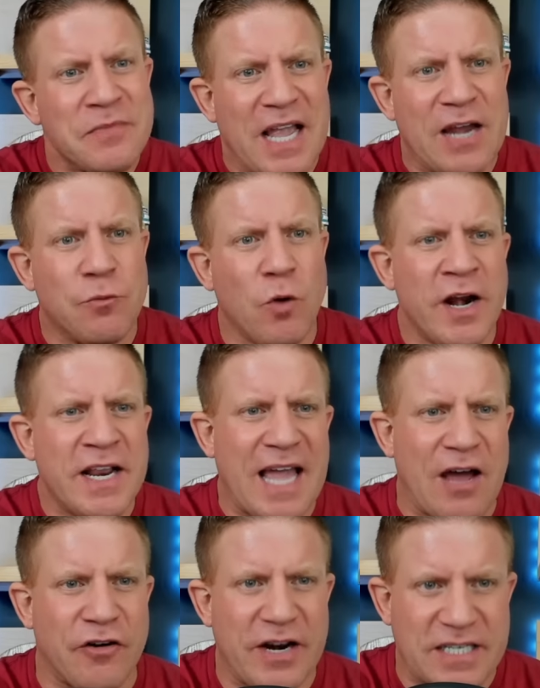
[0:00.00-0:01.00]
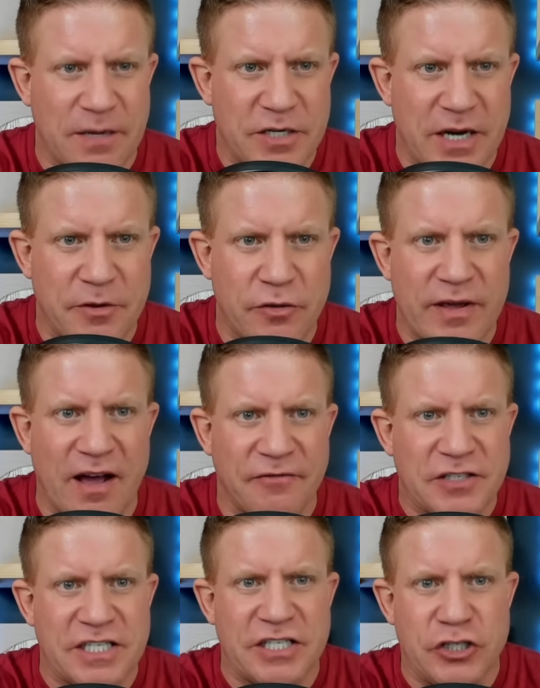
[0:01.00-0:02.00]
In one encounter at WWE
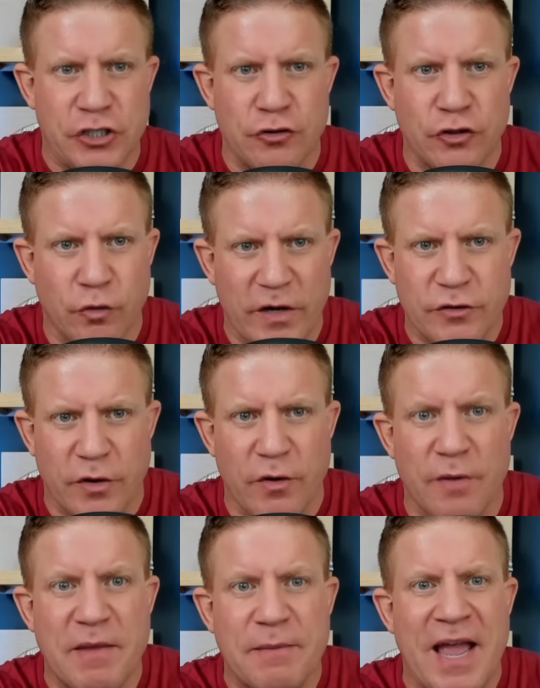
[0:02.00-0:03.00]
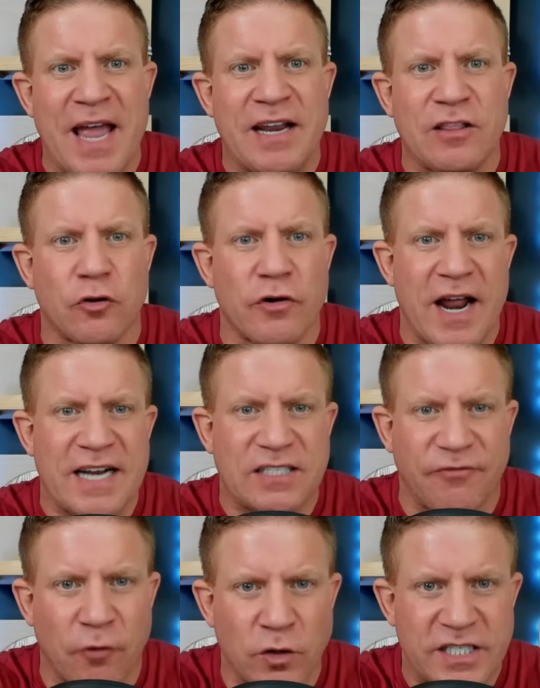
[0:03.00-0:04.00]
offices in June 2021, McMahon and Laurinaitis
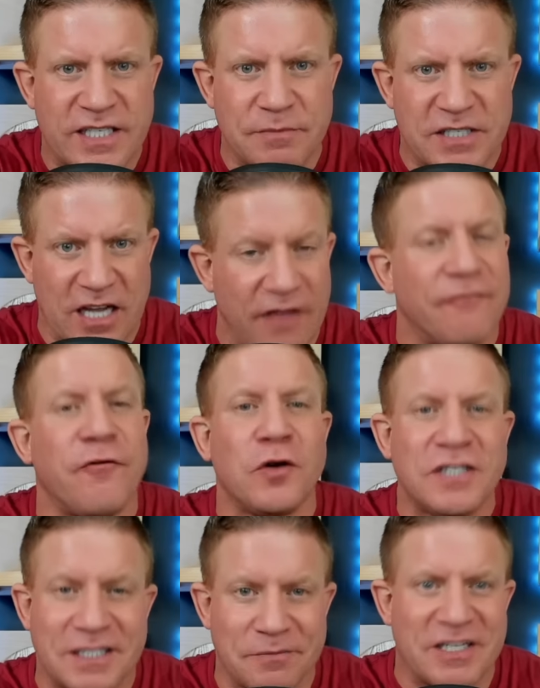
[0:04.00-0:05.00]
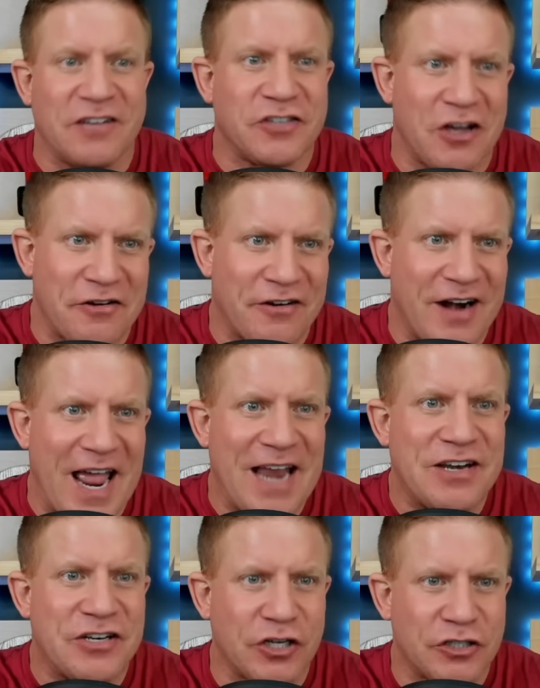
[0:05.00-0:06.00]
forced, themse- forced themselves on her
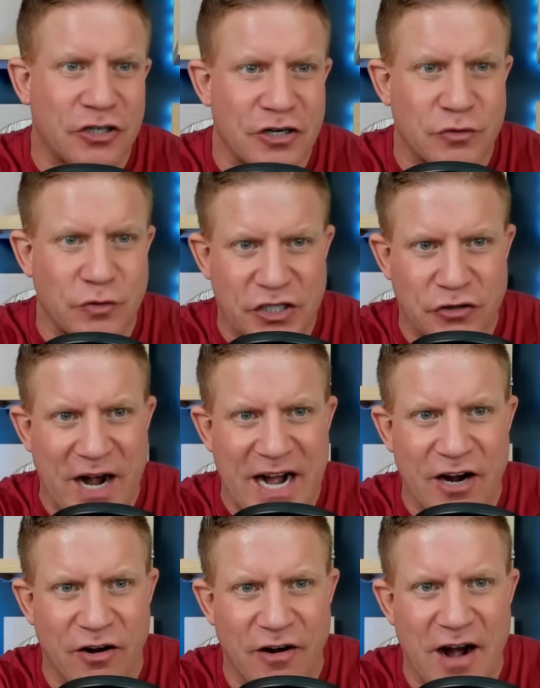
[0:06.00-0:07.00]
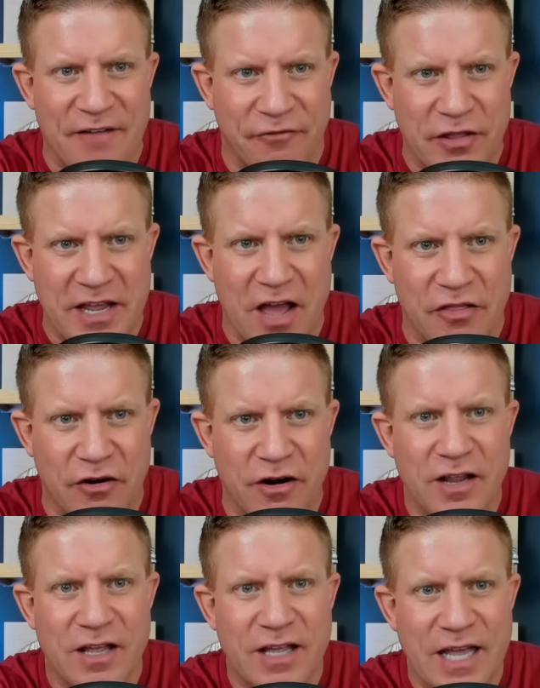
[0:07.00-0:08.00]
and took turns restraining her for the
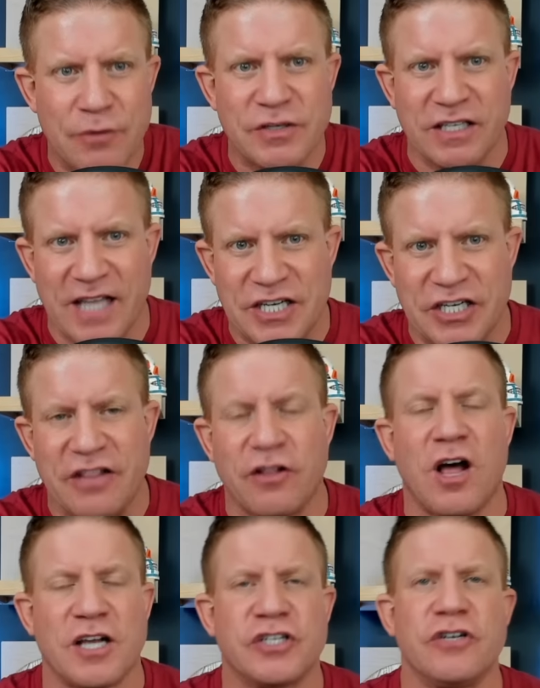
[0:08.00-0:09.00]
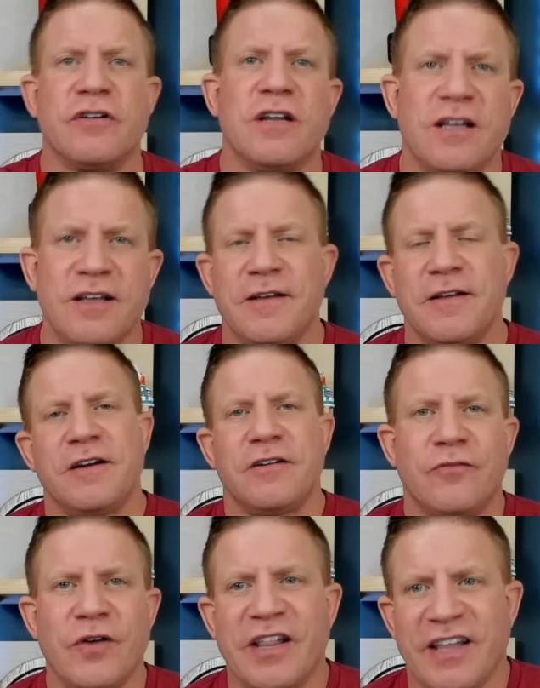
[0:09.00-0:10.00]
other. It was alleged in the lawsuit.
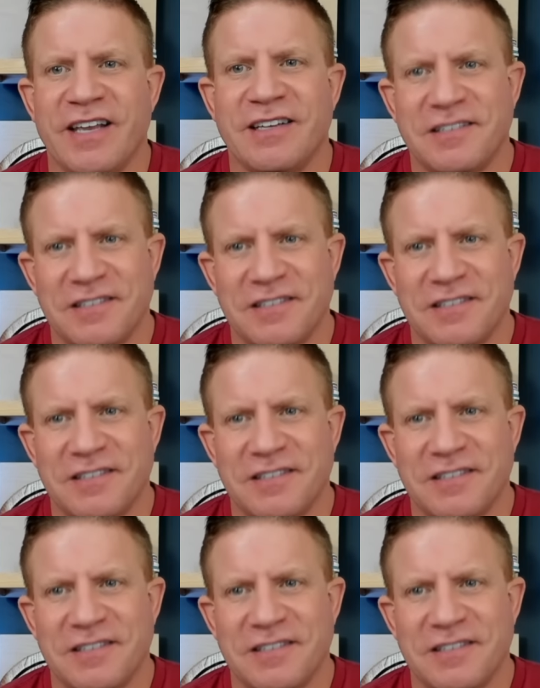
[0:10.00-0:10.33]
Really.